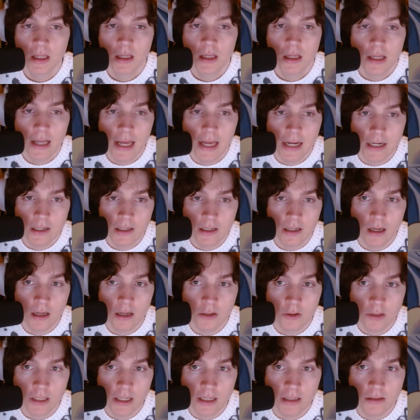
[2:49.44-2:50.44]
And
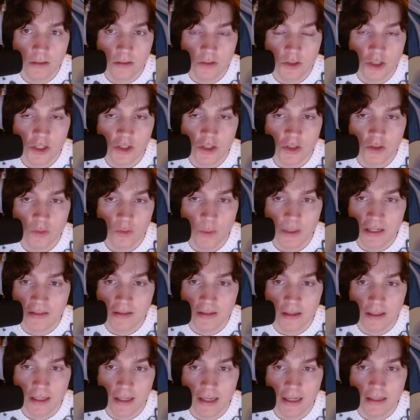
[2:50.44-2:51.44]
you can just, when
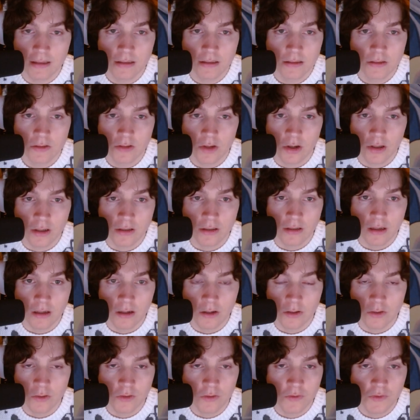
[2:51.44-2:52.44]
attacking, target a
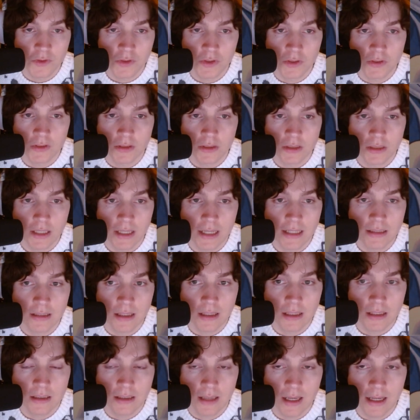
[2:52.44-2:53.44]
card on the field,
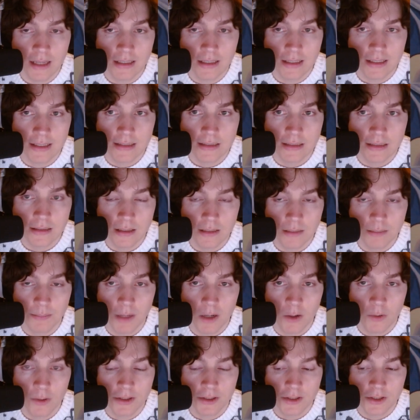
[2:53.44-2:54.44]
gain its attack
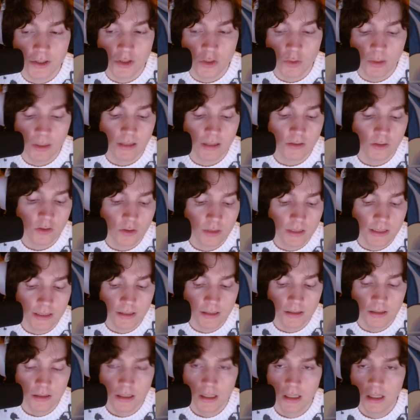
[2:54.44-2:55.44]
power, and just swing into your
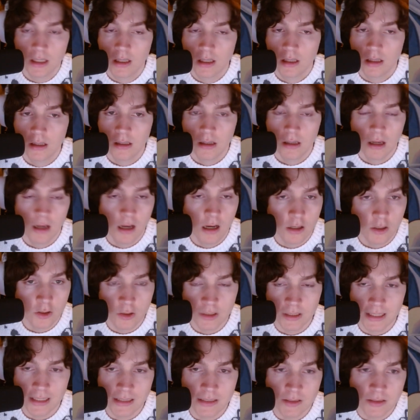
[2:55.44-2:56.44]
leader. Good
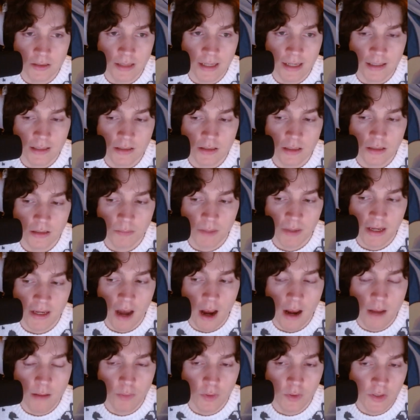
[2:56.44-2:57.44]
against decks that play
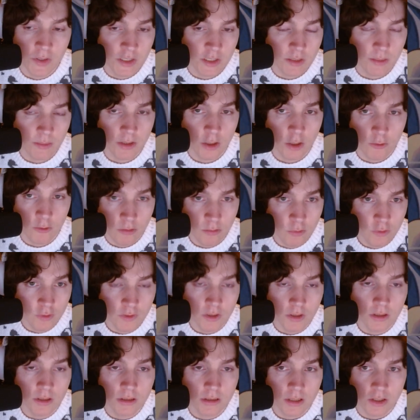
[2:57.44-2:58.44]
high bodies with no
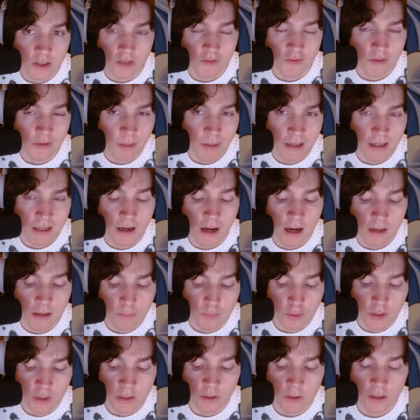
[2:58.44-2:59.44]
removal, because if they play a high
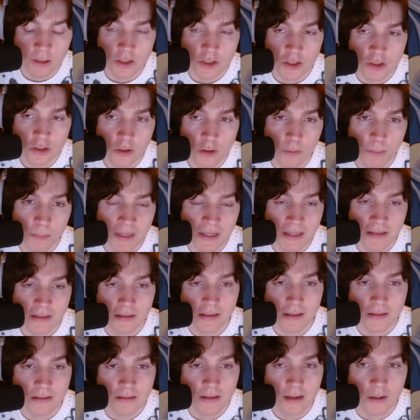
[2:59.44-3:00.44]
body, you can just copy it and
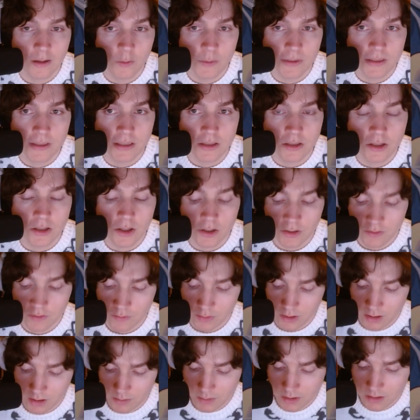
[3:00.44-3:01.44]
attack with this card
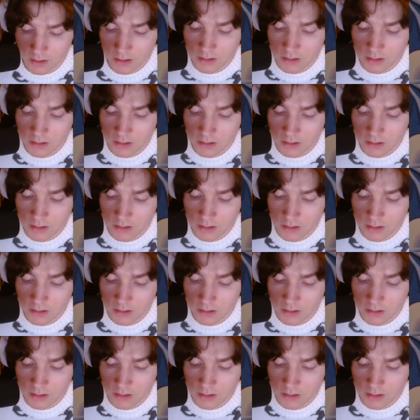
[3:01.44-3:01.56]
for them,